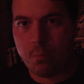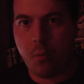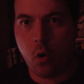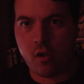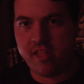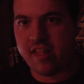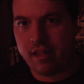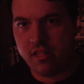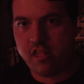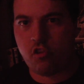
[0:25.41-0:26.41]
books
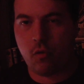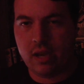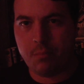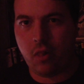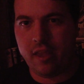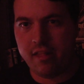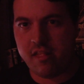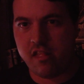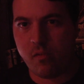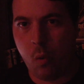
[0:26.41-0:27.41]
and
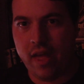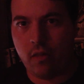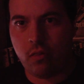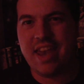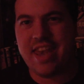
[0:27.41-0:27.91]
screenplays as well.